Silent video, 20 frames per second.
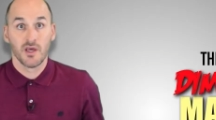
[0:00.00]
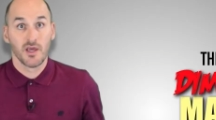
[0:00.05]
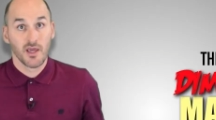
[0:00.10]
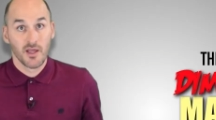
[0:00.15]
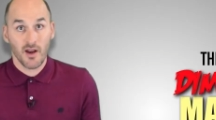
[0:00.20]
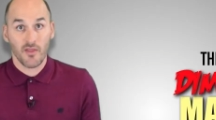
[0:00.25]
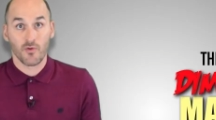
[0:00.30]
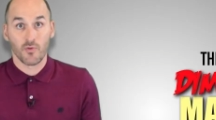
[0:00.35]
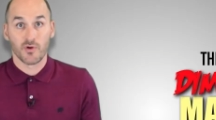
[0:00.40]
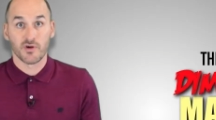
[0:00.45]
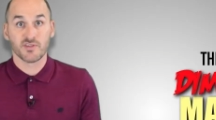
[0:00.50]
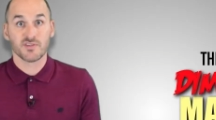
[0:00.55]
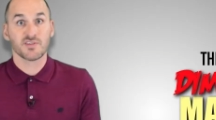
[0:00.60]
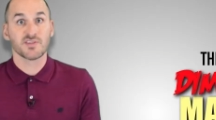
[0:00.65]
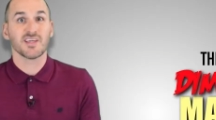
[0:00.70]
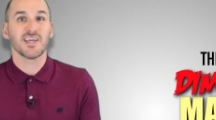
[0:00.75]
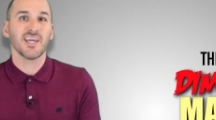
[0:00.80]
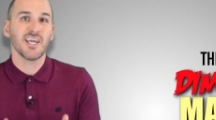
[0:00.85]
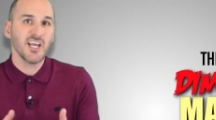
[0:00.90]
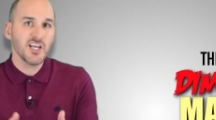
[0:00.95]
In other words,
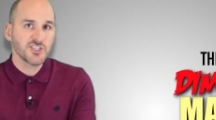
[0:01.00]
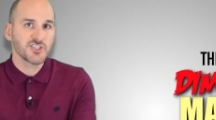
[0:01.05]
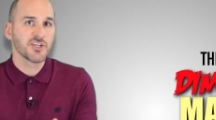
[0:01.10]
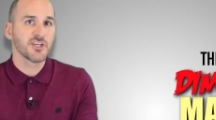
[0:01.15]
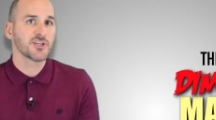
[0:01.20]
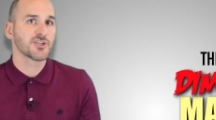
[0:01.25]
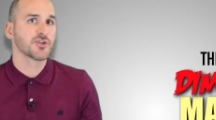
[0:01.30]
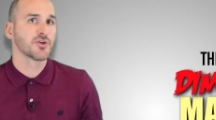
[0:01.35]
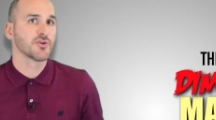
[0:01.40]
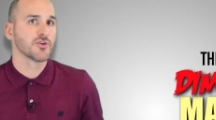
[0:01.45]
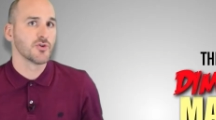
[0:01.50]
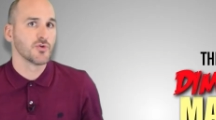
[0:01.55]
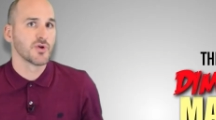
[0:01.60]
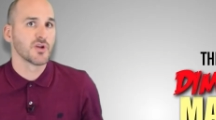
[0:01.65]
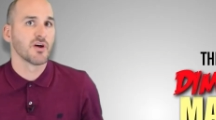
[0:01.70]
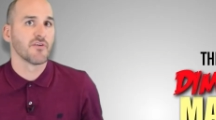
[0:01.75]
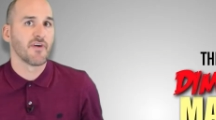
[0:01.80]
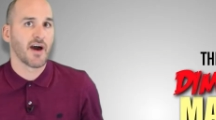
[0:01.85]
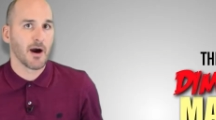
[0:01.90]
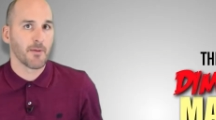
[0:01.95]
each additional unit
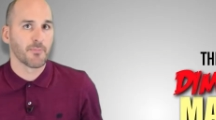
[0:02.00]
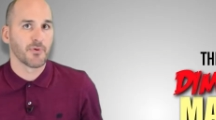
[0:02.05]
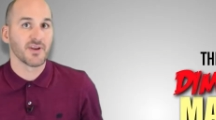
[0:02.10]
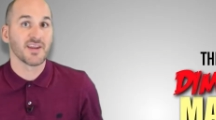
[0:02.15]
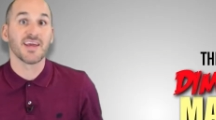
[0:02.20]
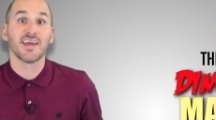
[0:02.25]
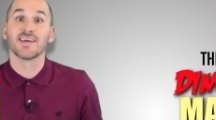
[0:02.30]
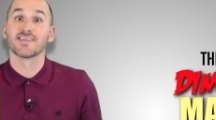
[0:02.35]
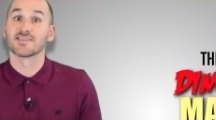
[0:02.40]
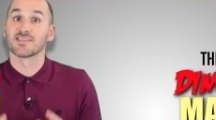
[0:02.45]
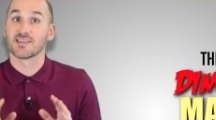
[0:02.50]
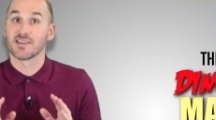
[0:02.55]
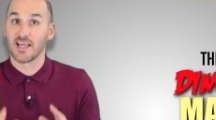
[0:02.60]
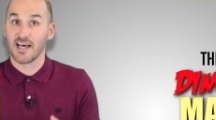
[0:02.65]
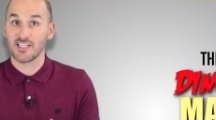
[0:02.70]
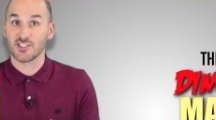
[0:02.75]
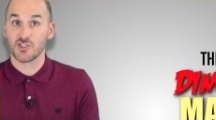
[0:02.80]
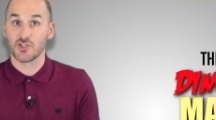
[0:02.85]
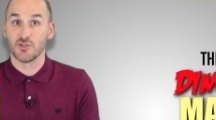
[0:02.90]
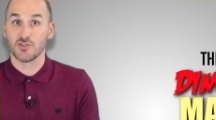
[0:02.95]
of output is
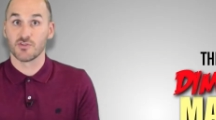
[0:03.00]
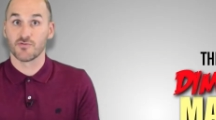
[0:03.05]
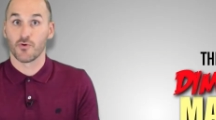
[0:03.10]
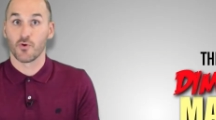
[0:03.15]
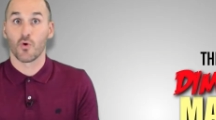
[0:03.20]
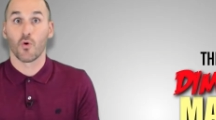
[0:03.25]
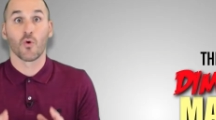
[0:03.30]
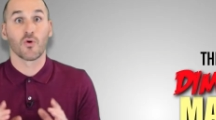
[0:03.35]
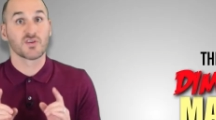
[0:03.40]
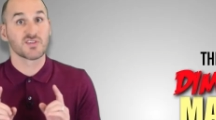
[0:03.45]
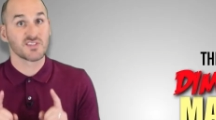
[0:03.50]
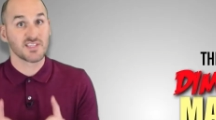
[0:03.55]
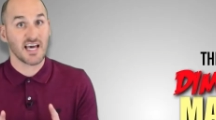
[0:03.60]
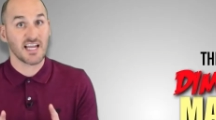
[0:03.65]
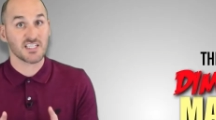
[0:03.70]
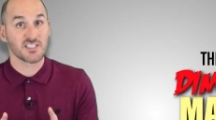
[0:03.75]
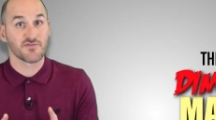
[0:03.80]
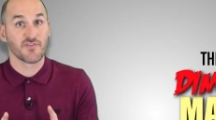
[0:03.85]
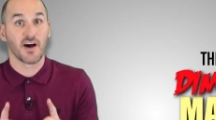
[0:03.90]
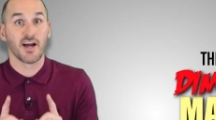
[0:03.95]
less useful or
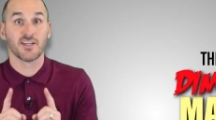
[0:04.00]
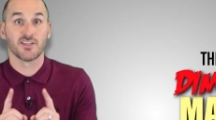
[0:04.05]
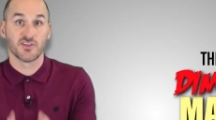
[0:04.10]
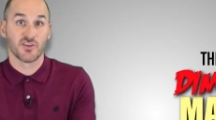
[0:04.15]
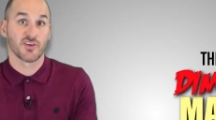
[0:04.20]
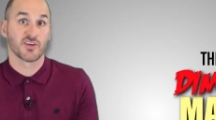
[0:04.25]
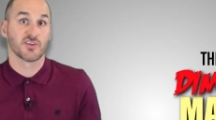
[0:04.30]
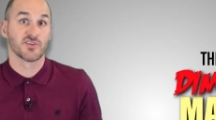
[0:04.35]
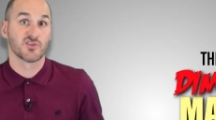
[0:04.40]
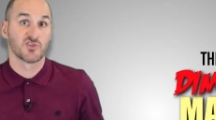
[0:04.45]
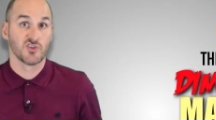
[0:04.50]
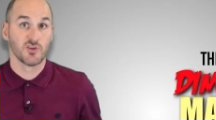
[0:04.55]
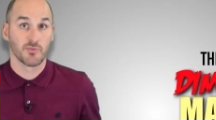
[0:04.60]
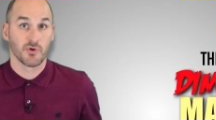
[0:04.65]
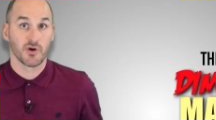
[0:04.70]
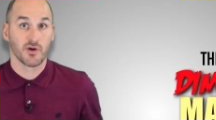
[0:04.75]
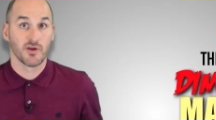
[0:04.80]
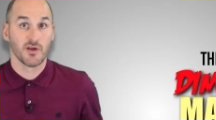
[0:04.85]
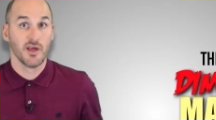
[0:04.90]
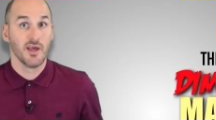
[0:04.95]
satisfying to the
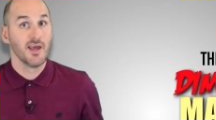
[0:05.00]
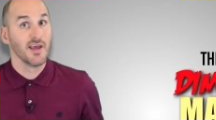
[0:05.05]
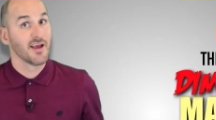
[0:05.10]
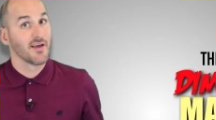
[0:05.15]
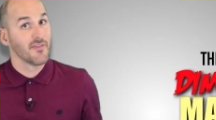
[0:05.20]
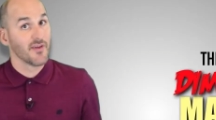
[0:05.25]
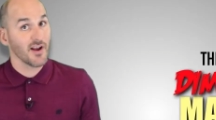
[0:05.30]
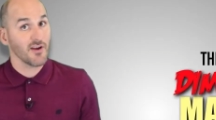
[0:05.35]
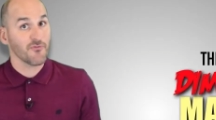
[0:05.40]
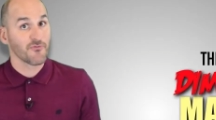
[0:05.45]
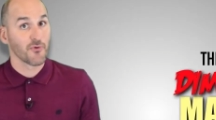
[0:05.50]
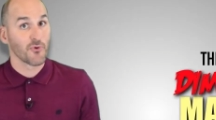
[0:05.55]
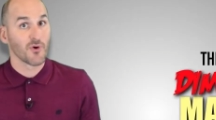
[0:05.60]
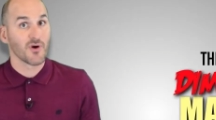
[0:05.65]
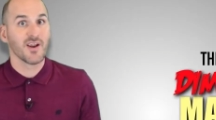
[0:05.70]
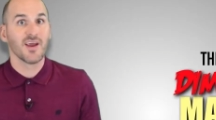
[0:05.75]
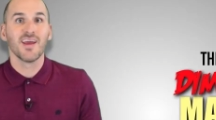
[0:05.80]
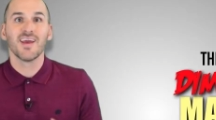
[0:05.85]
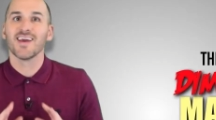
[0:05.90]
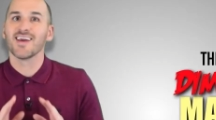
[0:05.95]
consumer and
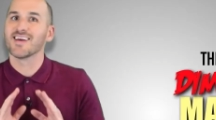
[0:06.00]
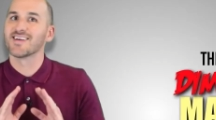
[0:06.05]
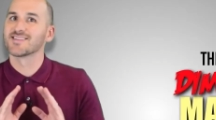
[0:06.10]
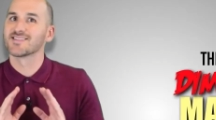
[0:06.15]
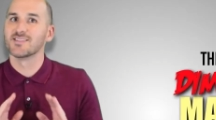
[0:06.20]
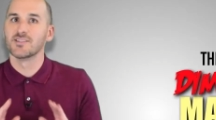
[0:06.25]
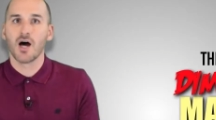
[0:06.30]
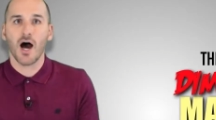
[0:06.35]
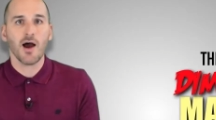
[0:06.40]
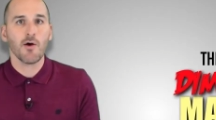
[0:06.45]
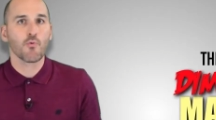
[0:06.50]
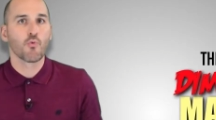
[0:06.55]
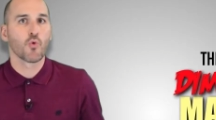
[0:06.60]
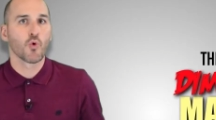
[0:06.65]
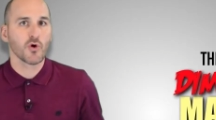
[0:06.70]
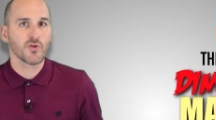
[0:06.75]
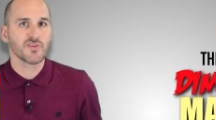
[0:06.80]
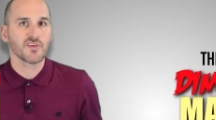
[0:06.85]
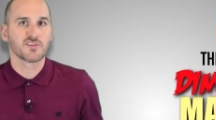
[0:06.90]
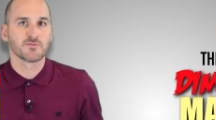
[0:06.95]
therefore is not
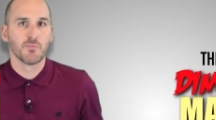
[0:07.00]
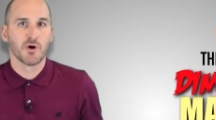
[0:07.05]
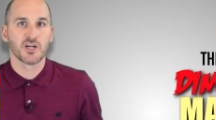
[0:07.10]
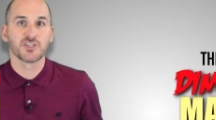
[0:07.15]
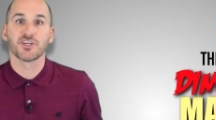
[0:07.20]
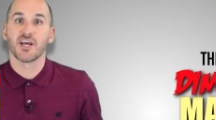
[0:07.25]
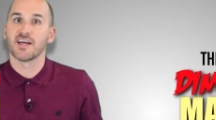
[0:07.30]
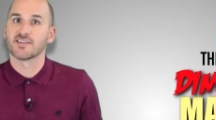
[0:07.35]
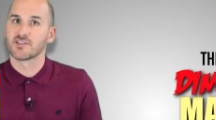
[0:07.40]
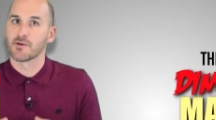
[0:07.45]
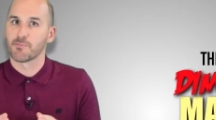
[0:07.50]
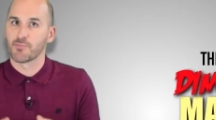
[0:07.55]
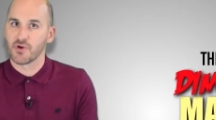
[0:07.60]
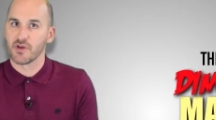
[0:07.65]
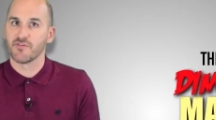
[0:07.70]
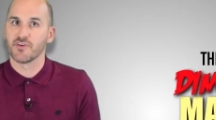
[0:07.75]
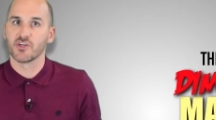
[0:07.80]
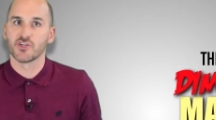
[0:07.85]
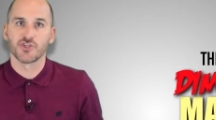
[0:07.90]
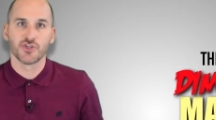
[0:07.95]
worth as much as the
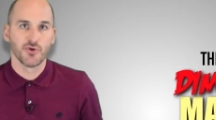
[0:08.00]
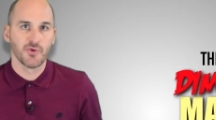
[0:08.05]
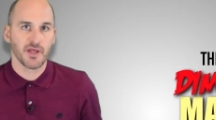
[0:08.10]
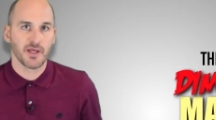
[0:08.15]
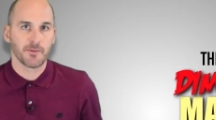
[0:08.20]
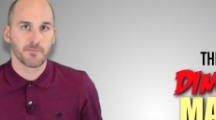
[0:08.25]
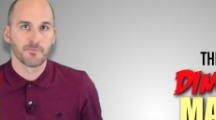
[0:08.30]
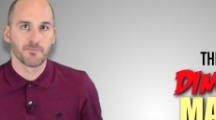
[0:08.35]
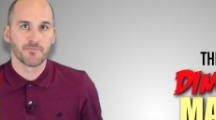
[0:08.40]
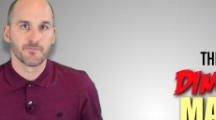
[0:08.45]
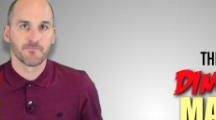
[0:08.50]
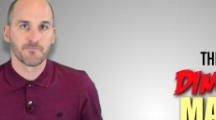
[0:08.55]
previous unit.